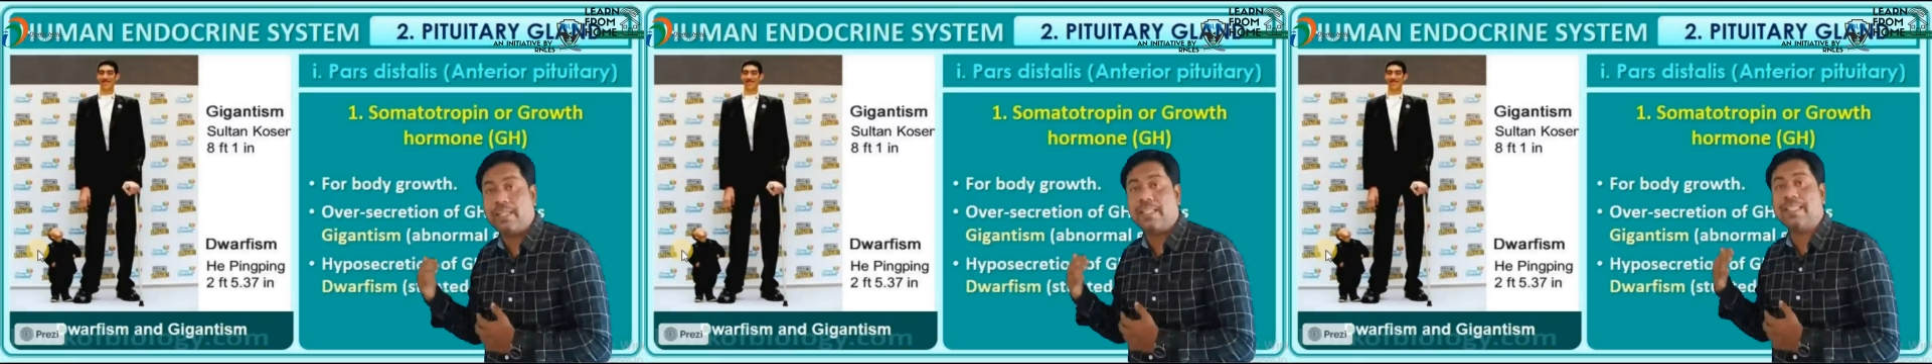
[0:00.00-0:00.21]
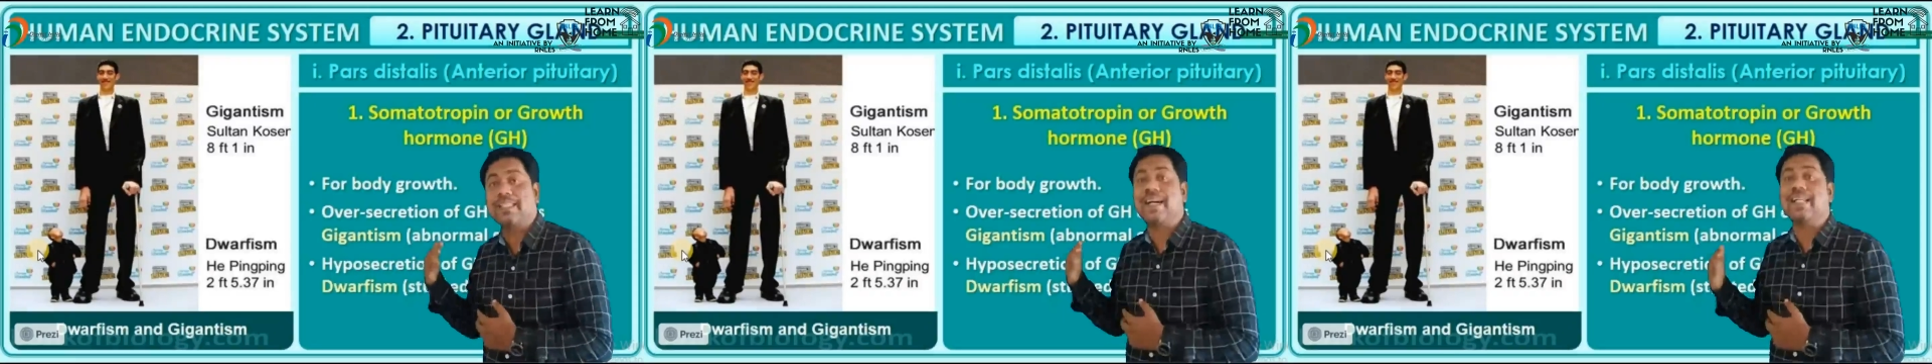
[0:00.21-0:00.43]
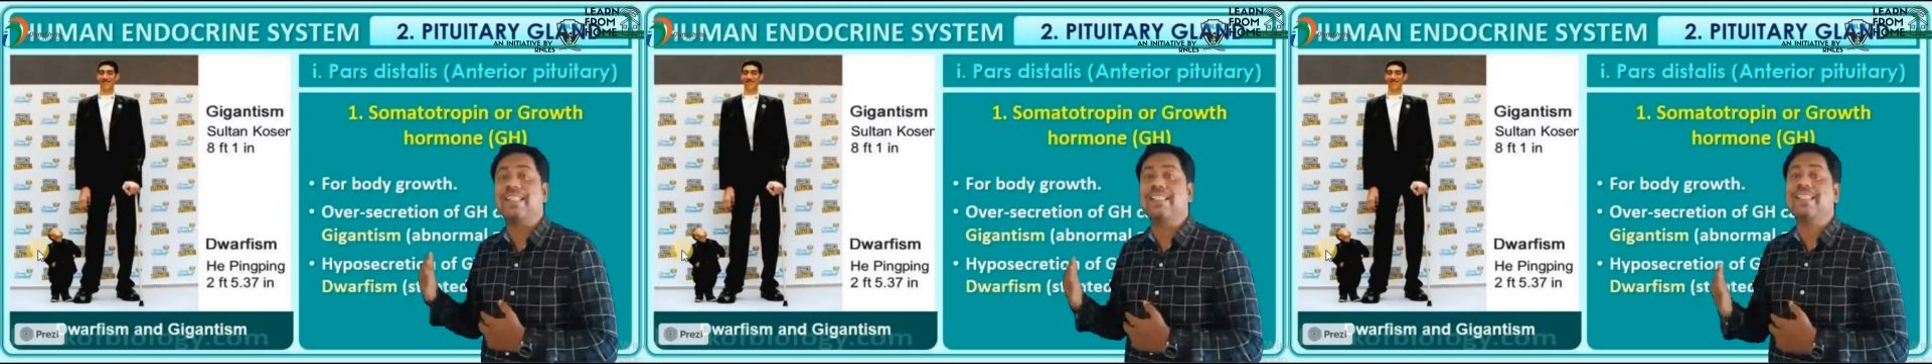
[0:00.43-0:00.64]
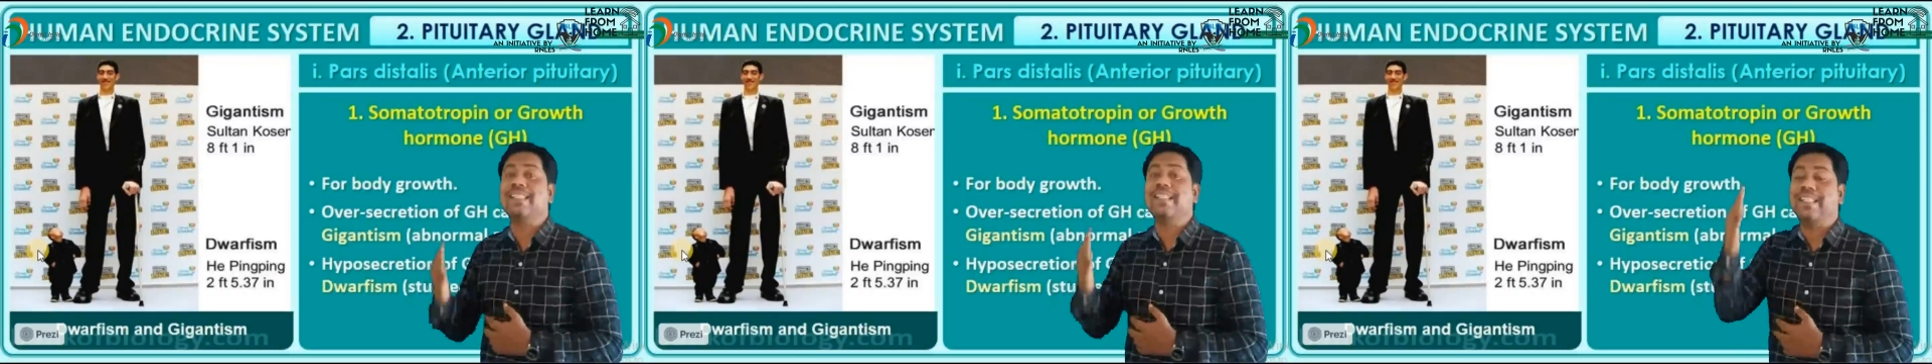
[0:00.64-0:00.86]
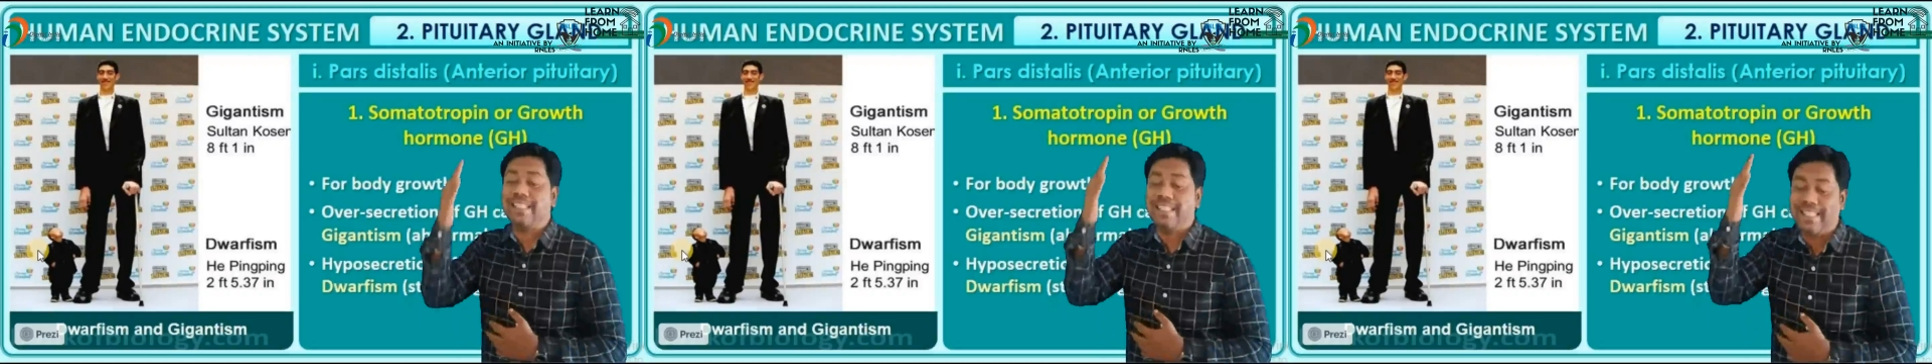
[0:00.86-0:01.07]
It is causing
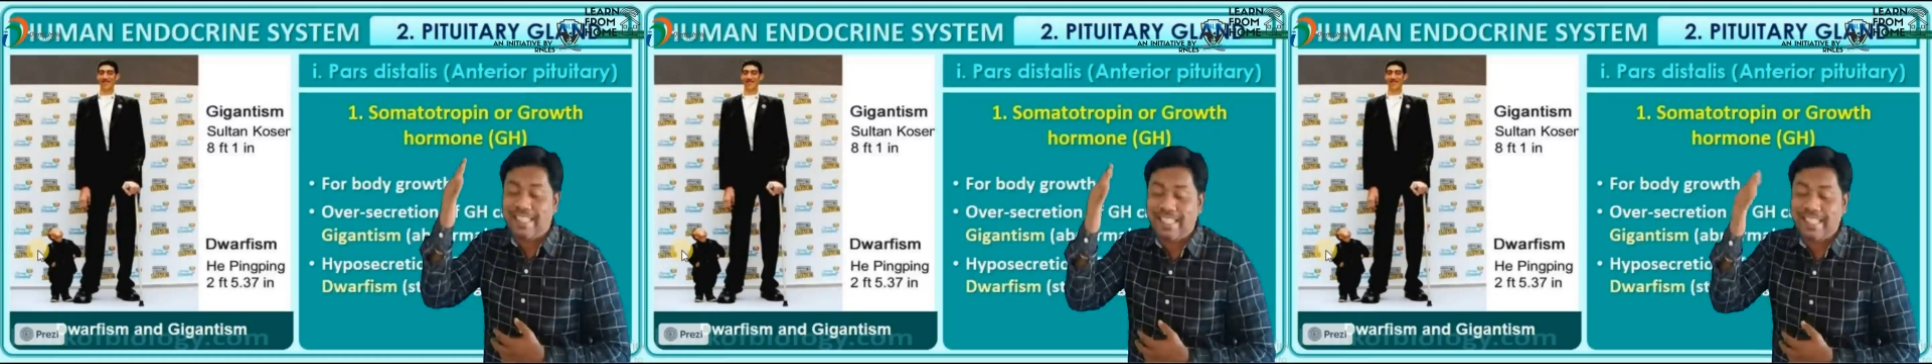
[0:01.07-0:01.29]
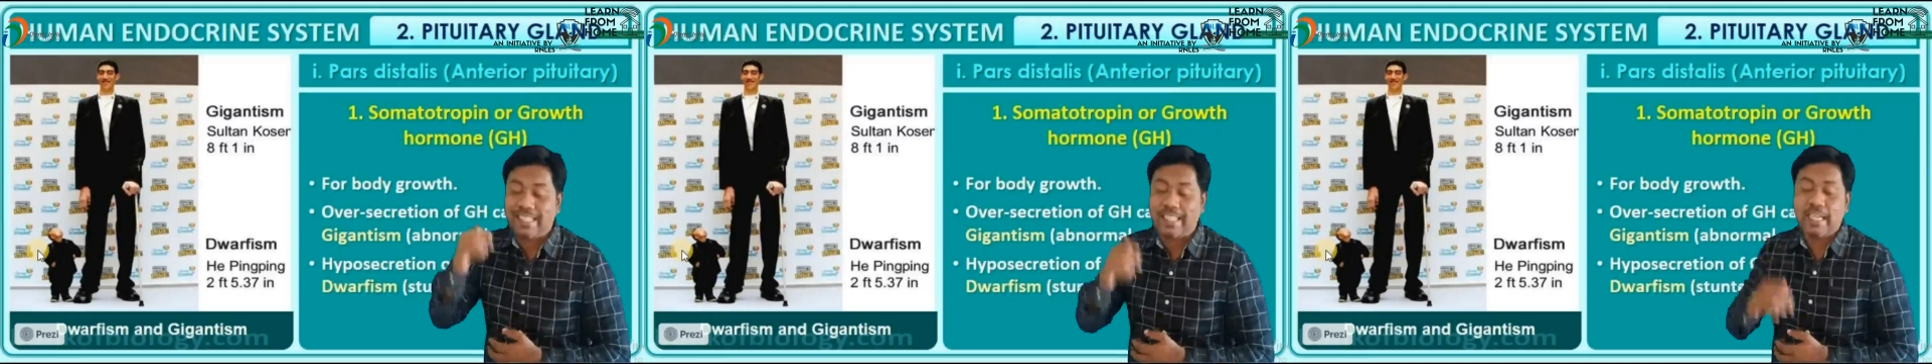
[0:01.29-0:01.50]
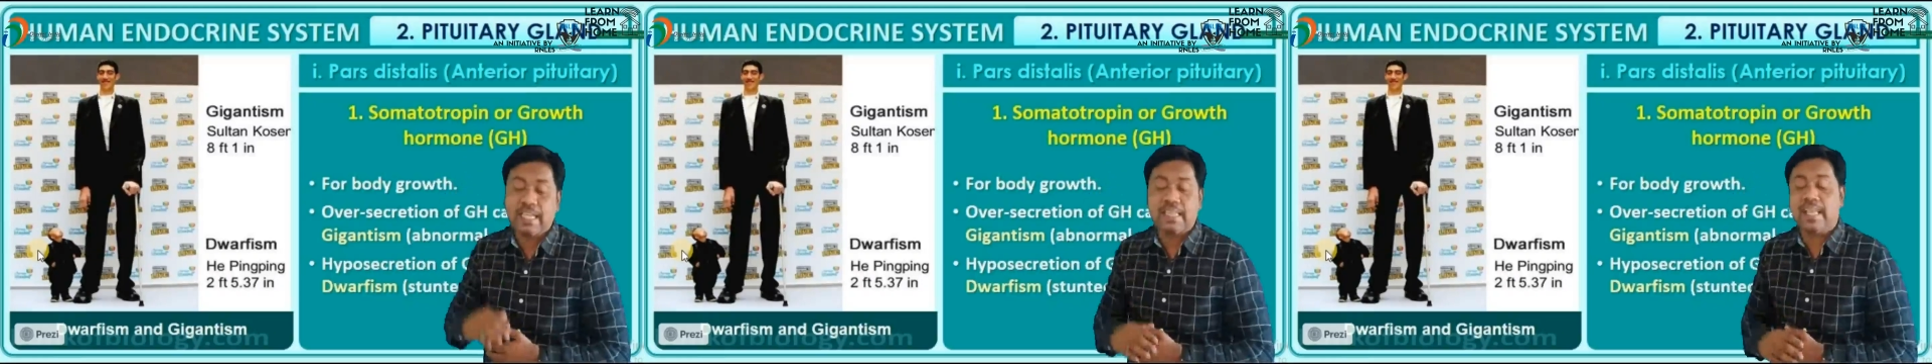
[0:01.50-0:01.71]
a disease